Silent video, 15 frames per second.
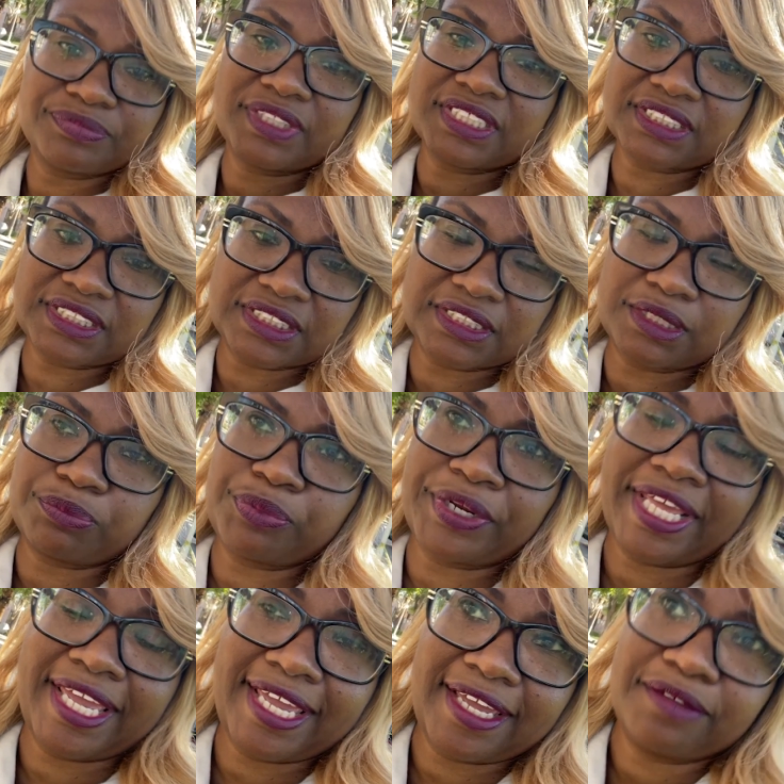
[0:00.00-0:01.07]
let's get to the point
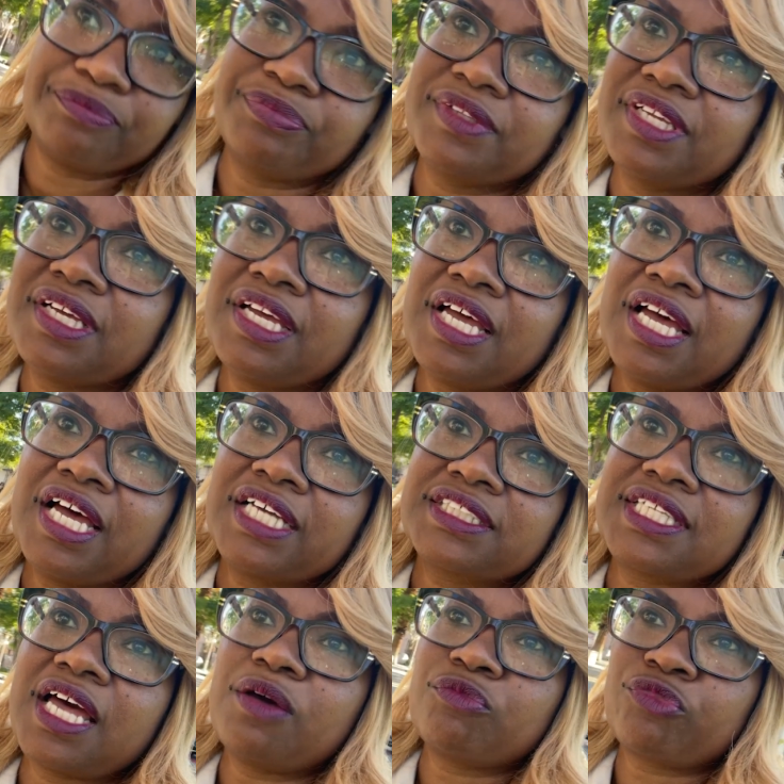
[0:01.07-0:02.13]
at hand.
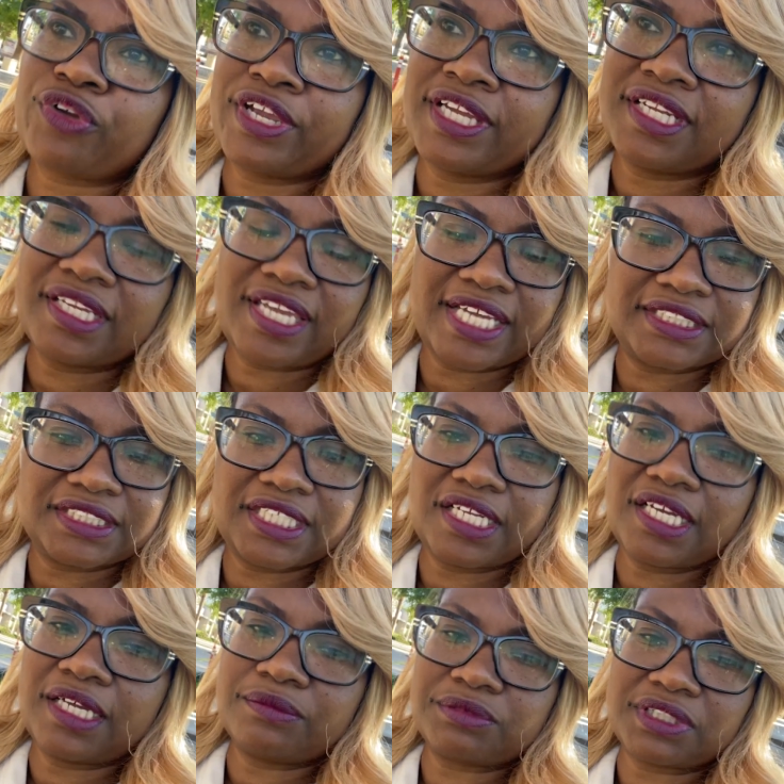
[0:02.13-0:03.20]
So I'm reading, catching
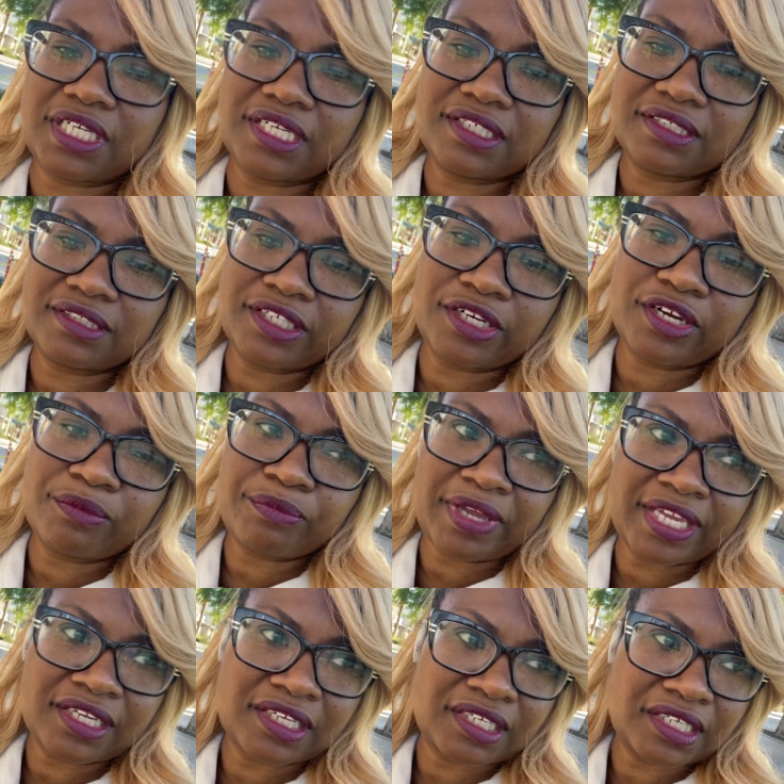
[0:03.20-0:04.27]
up, trying to, you know,
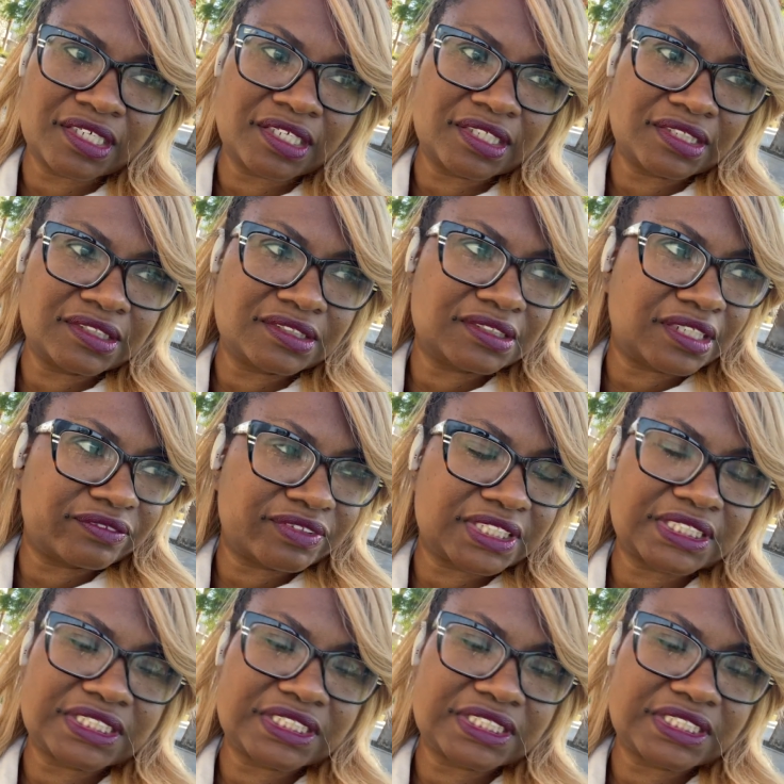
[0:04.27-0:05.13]
make good of this